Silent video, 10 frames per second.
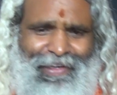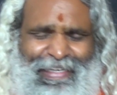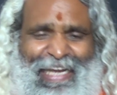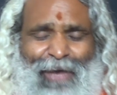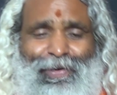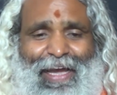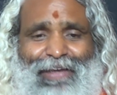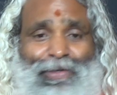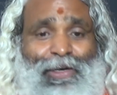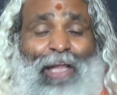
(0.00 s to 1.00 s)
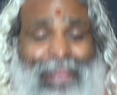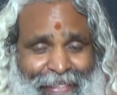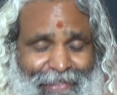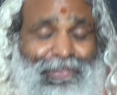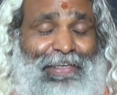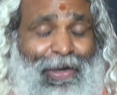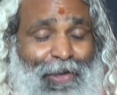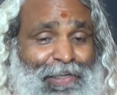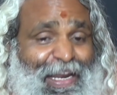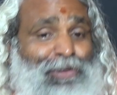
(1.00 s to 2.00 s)
now, no, nothing, sorry.
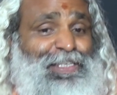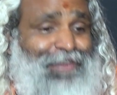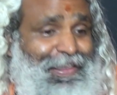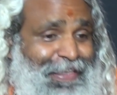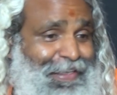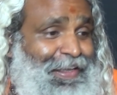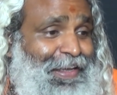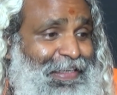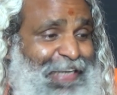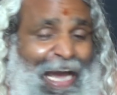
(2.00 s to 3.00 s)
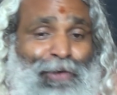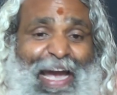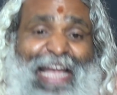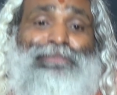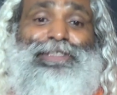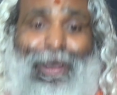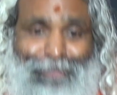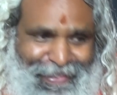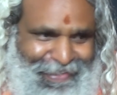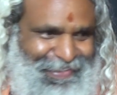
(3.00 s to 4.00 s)
Earlier I was nothing, now I am
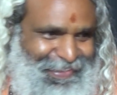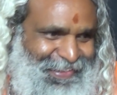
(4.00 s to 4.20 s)
something.